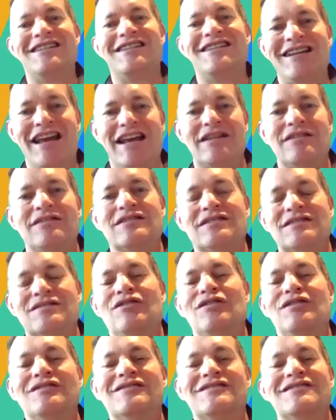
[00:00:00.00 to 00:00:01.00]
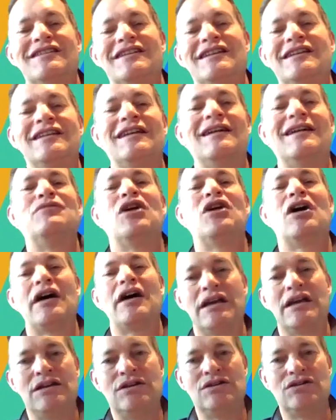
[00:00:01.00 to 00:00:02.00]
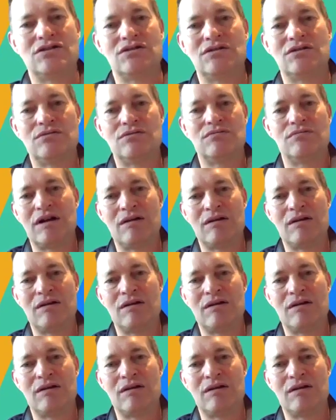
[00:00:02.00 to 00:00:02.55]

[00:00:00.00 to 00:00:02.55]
connect the scholars and the alumni into